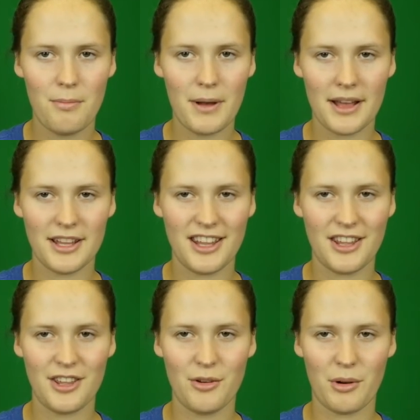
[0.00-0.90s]
but
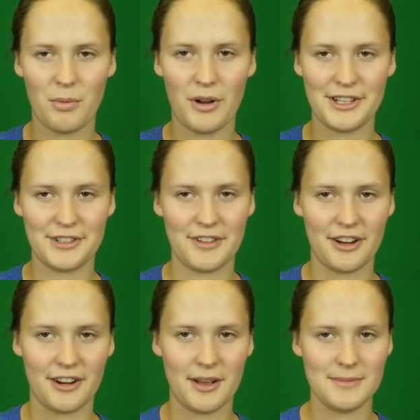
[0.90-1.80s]
your pointer
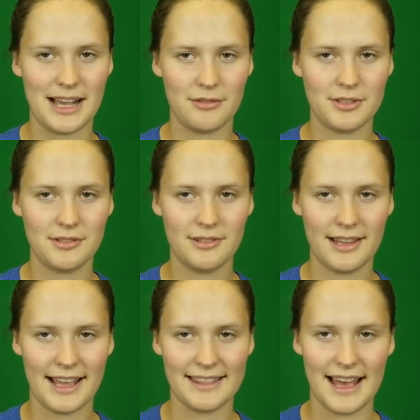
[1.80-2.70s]
finger comes out
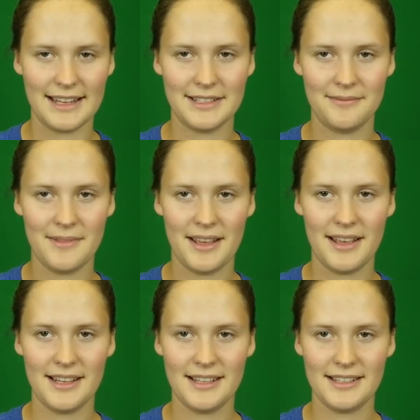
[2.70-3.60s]
like that.
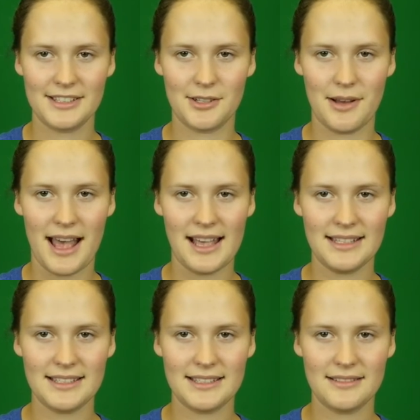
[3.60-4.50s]
So
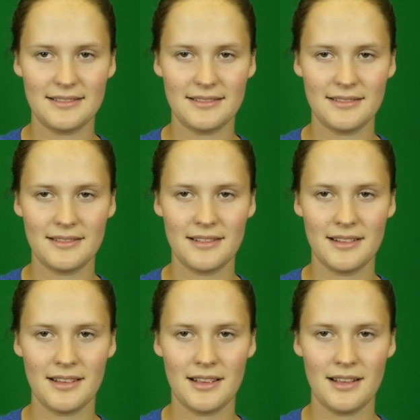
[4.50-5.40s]
S,
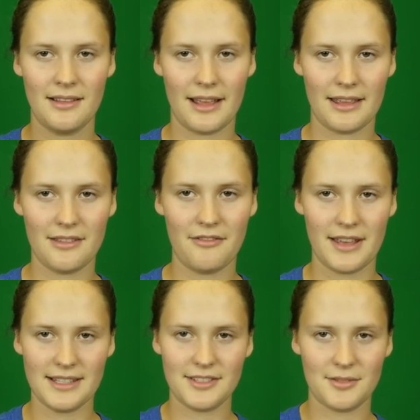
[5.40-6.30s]
like the
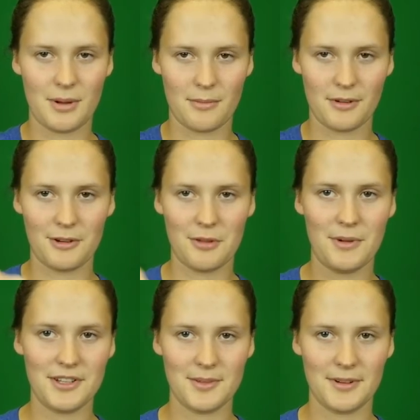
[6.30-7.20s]
fist, remember where you
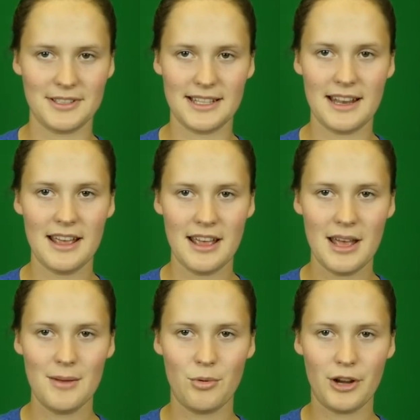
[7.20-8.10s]
punch the person,
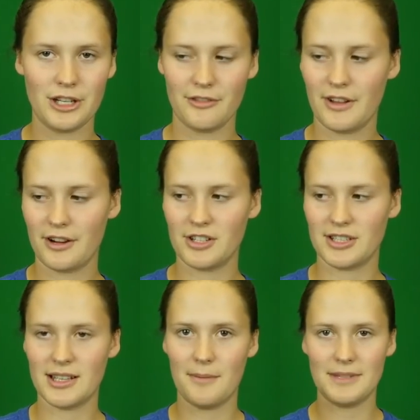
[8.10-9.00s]
pointer finger
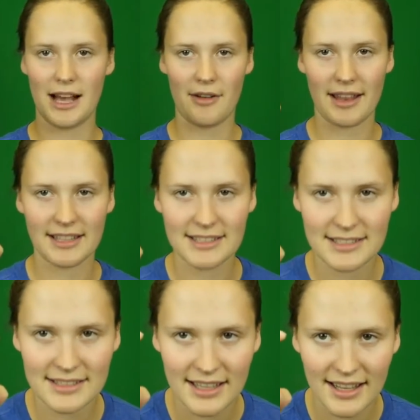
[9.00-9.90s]
just comes out, and
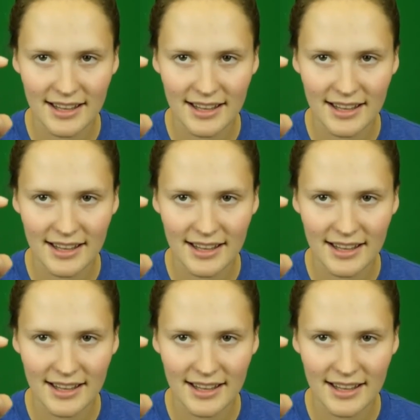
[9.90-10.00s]
it's